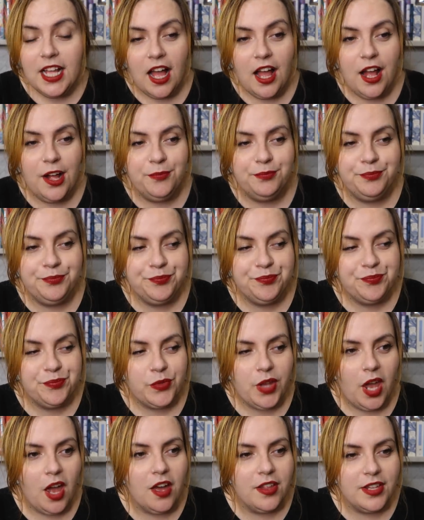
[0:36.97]

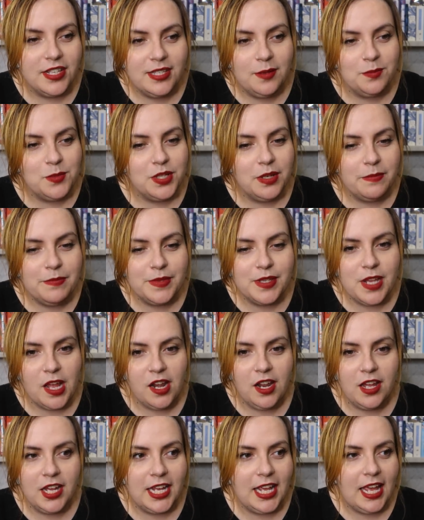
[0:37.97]
Other symptoms
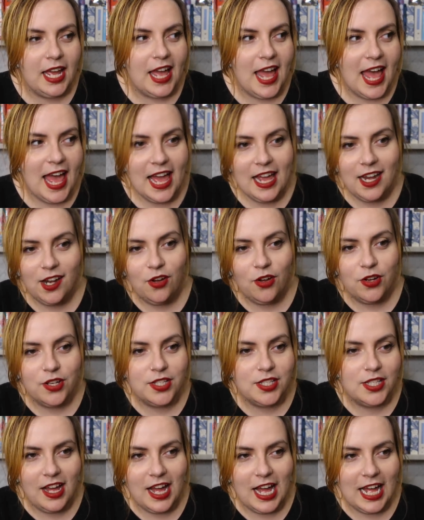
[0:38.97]
like hair
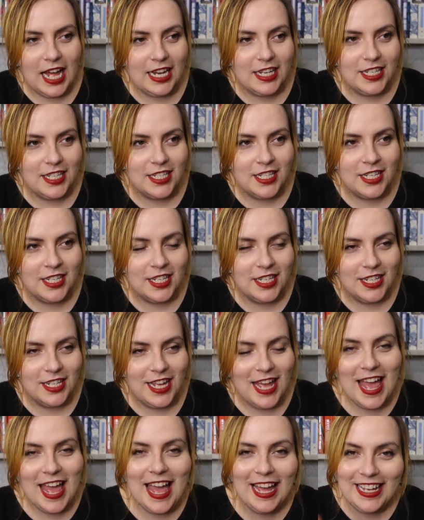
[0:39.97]
loss and
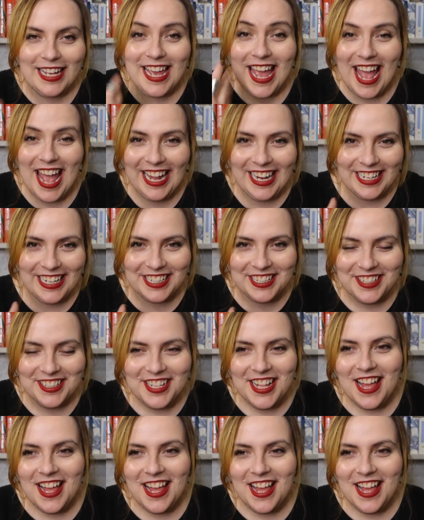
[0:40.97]
hair gain